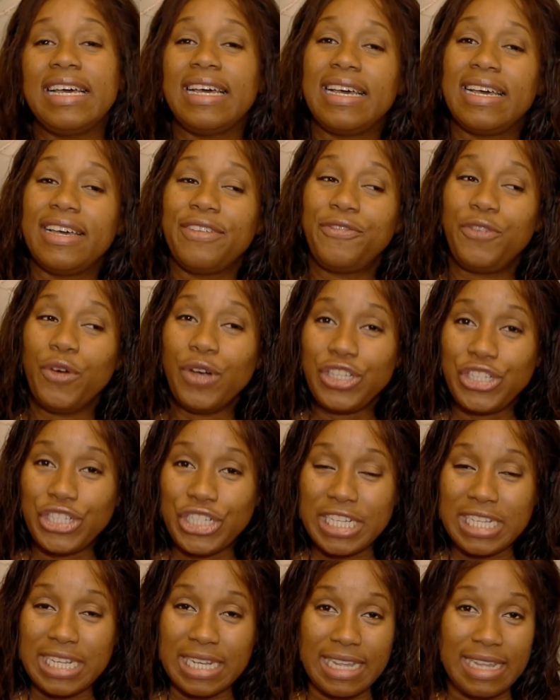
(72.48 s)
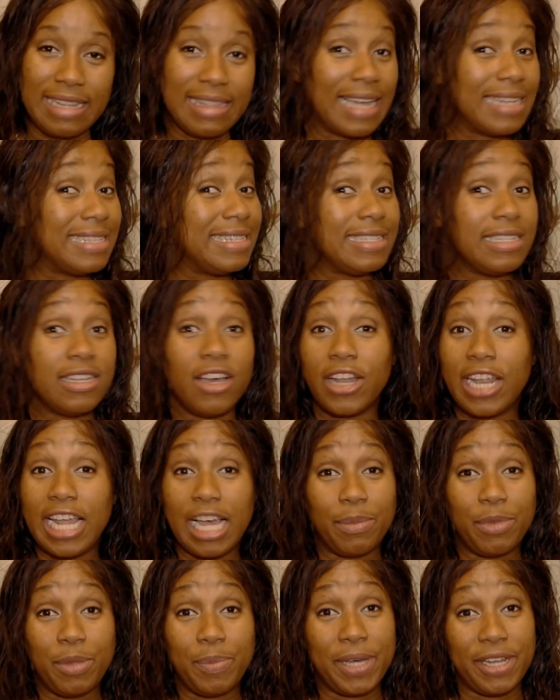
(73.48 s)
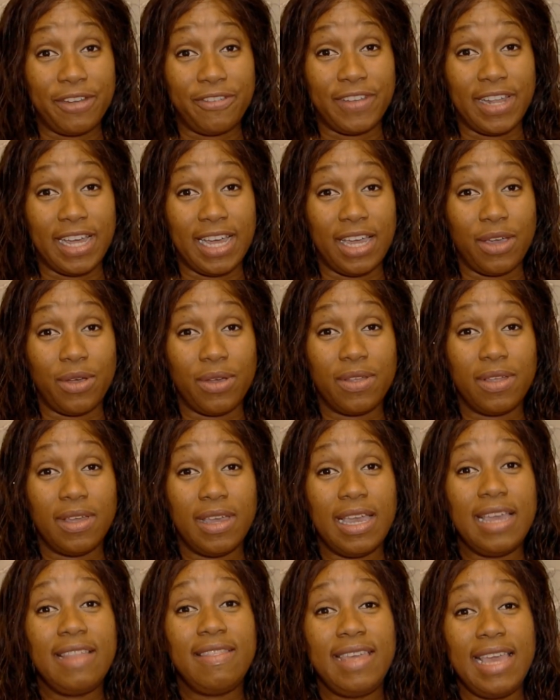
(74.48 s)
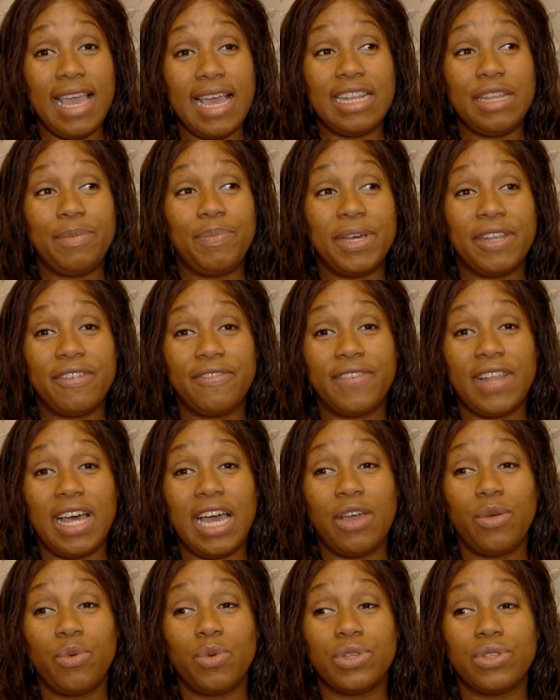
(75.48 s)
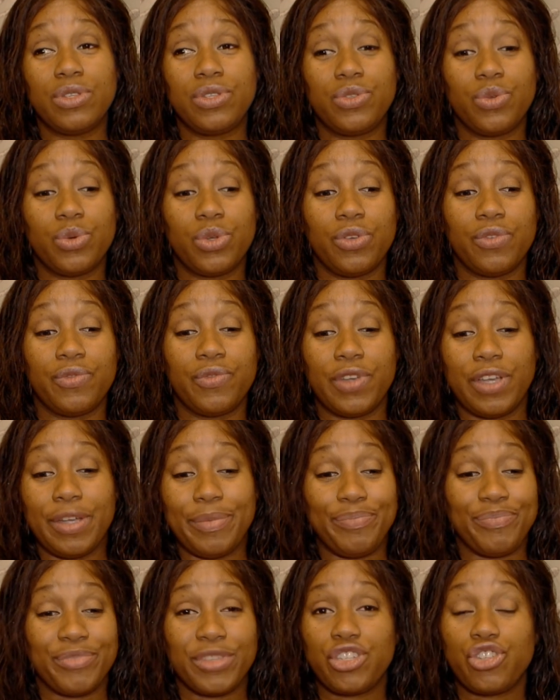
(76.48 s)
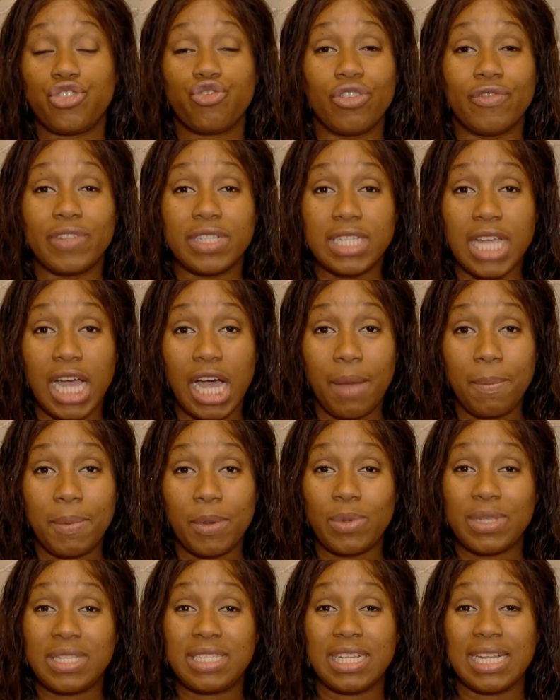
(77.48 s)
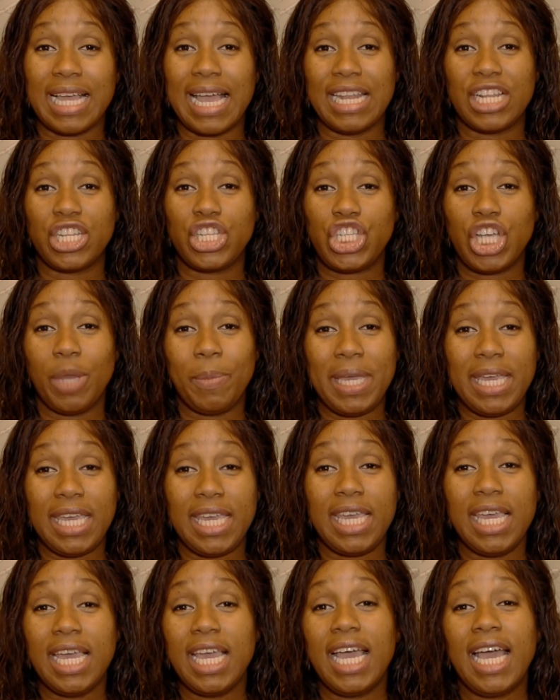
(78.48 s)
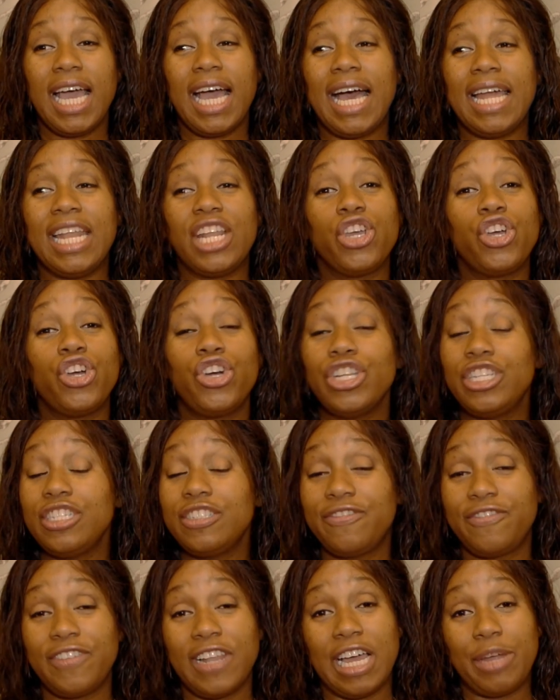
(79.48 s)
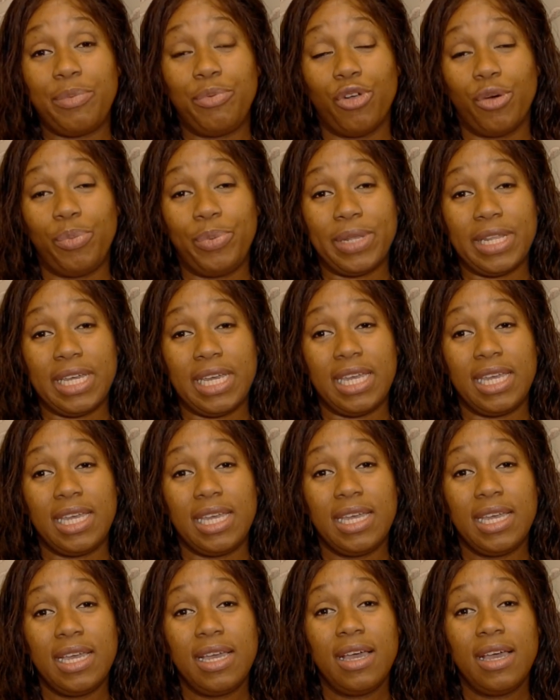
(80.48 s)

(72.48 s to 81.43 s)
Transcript: Unfortunately, that did not help the butterfly. In the end, the butterfly was sort of shriveled up, it was still kind of chubby, and it couldn't fly properly.